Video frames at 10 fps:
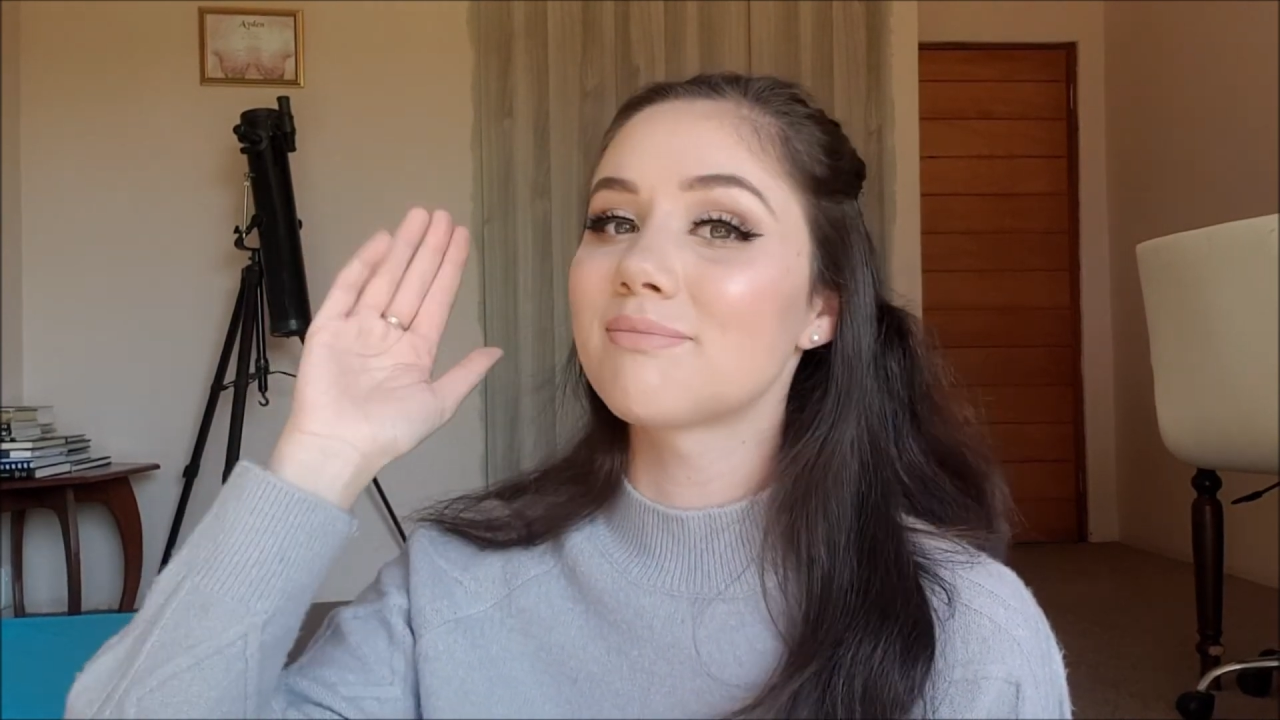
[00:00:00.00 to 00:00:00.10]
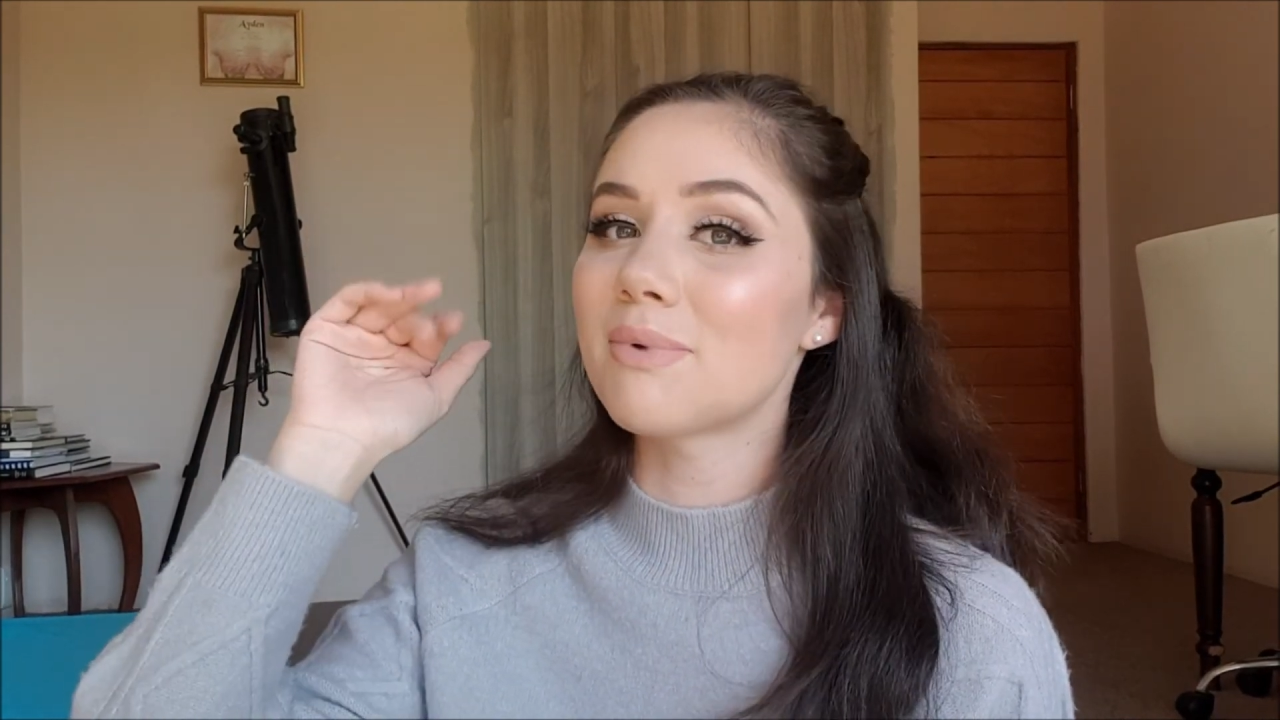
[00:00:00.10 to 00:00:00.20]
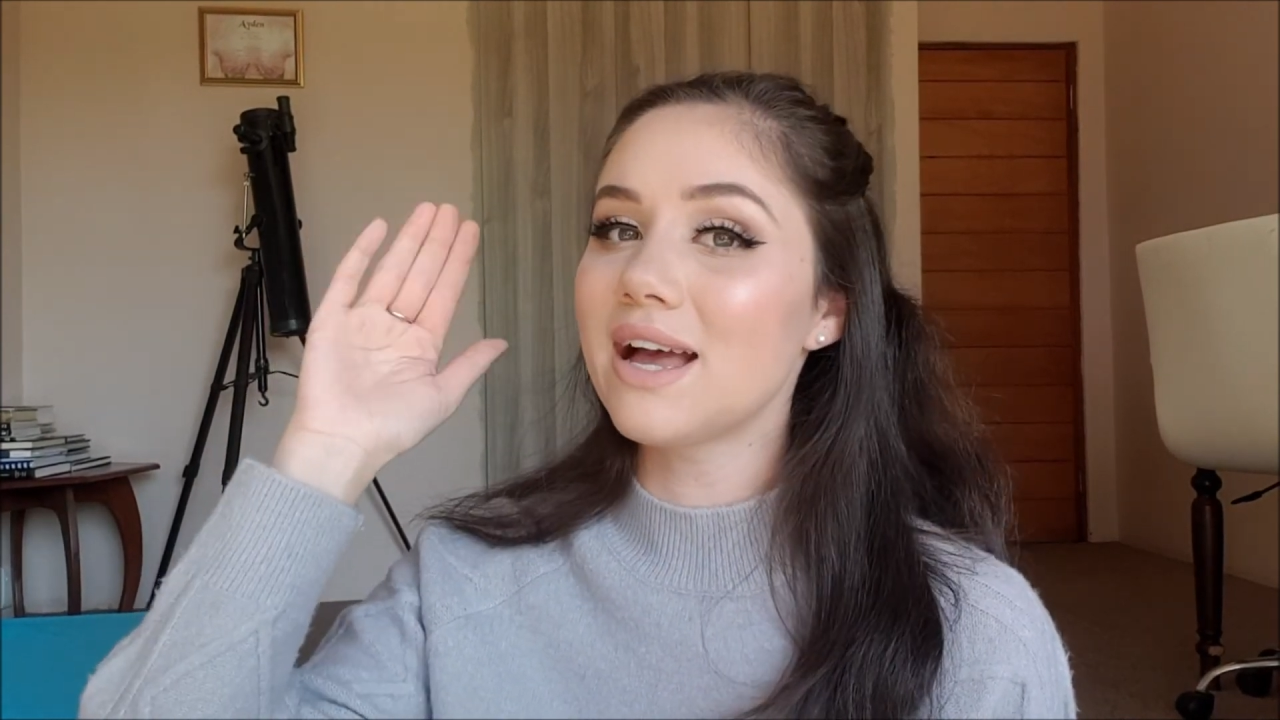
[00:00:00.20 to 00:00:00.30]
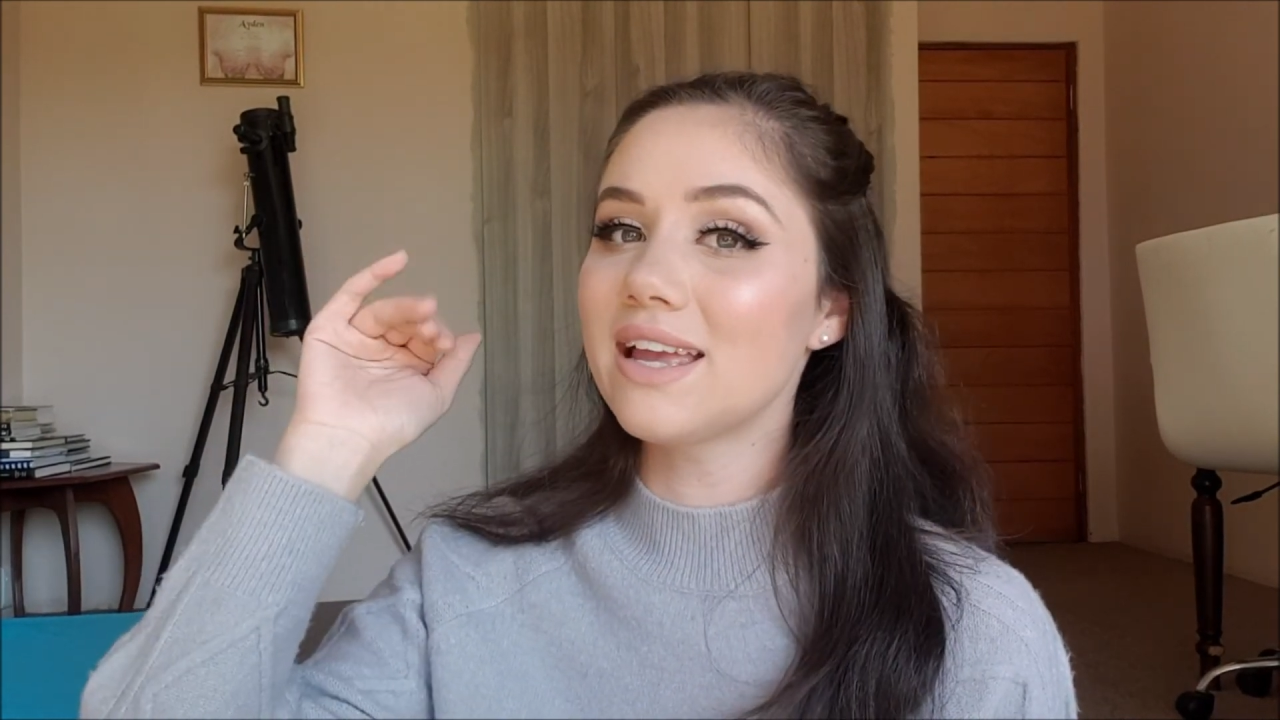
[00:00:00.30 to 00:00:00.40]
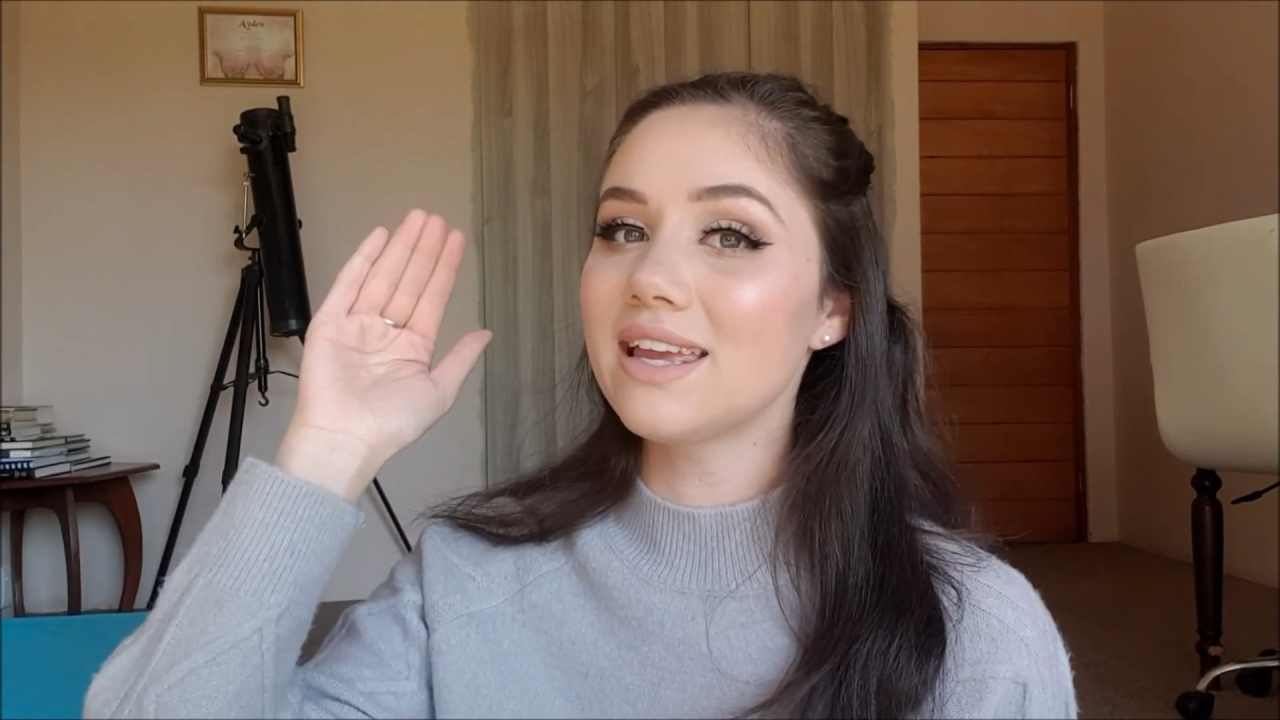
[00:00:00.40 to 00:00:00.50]

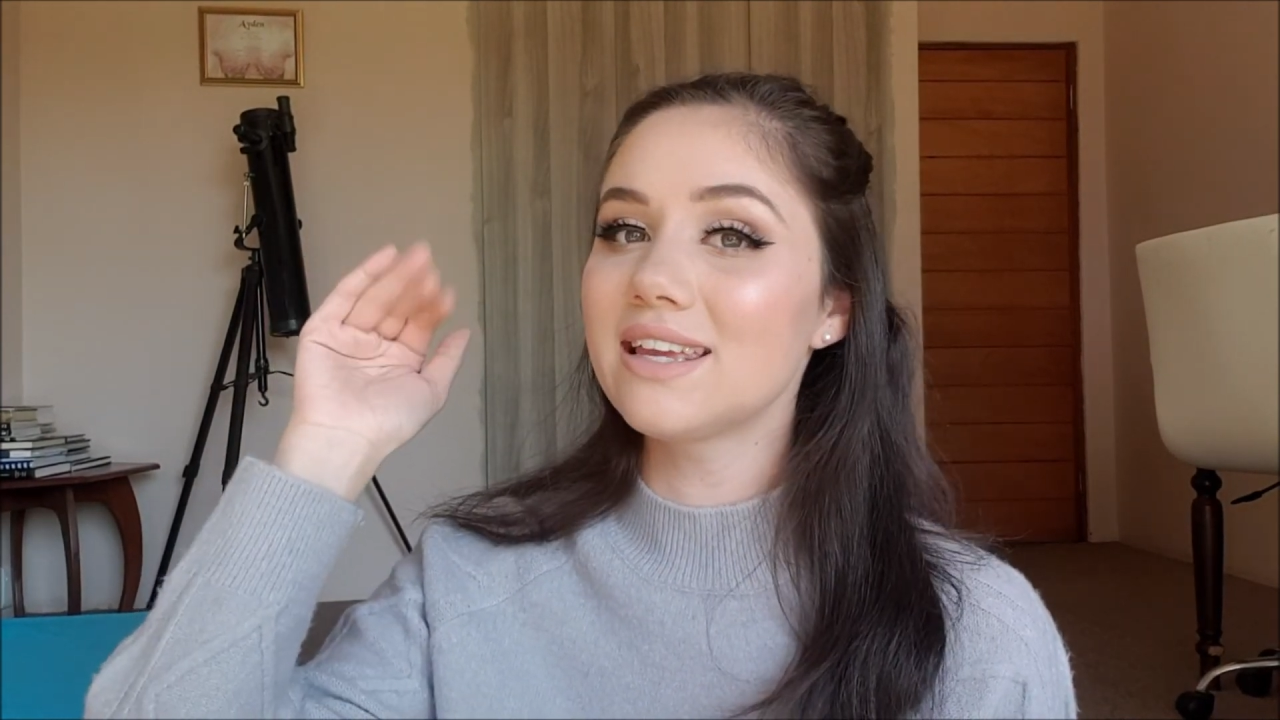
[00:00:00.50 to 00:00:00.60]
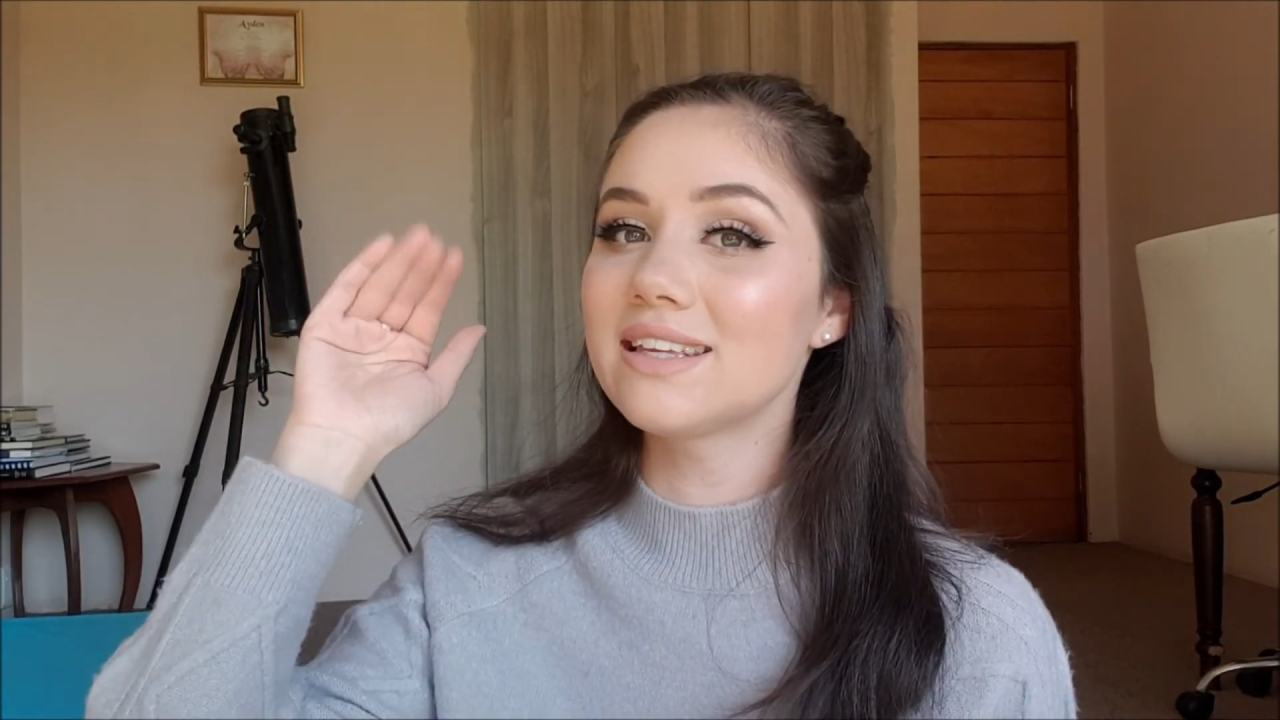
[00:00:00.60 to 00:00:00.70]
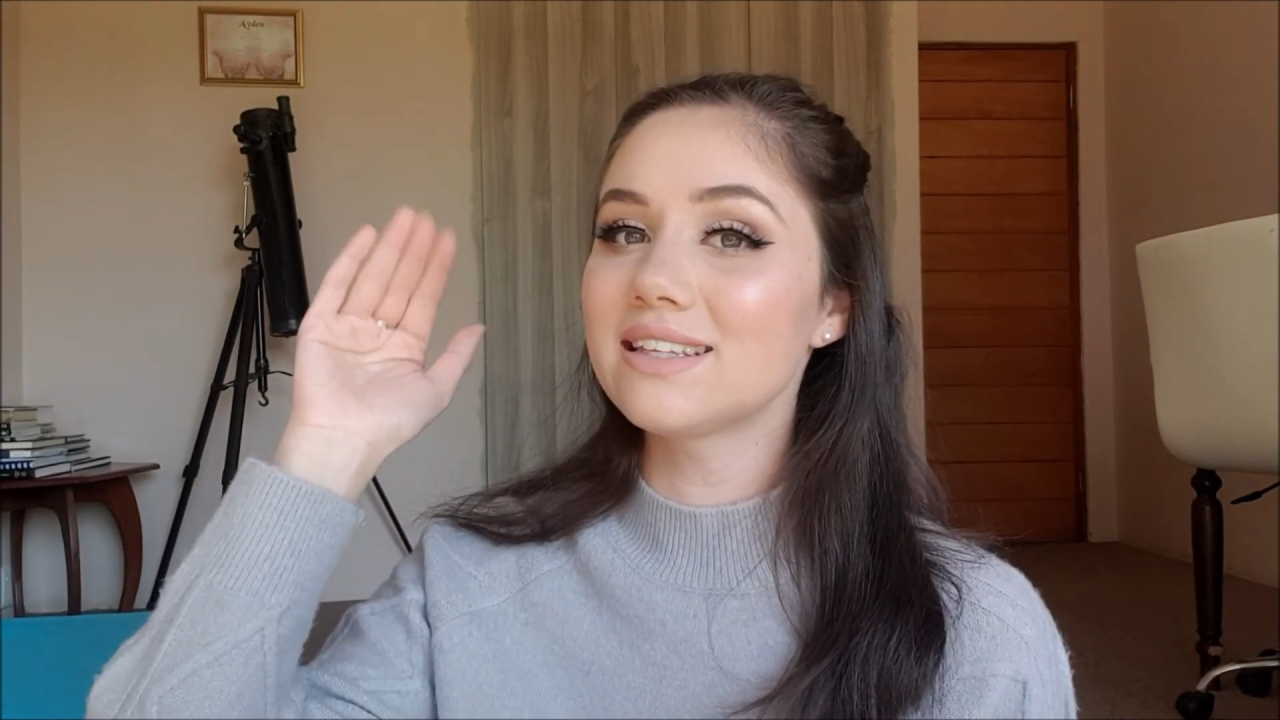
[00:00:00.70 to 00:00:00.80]
Bye!